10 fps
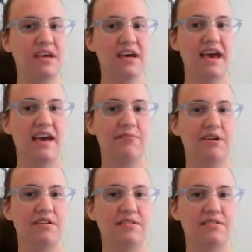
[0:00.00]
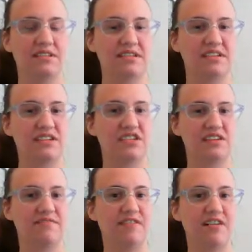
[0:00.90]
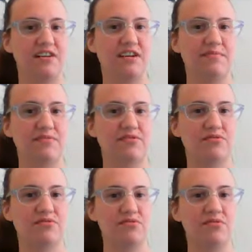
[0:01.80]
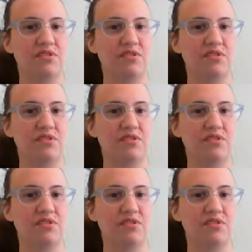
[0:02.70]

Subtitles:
And we are essentially following him through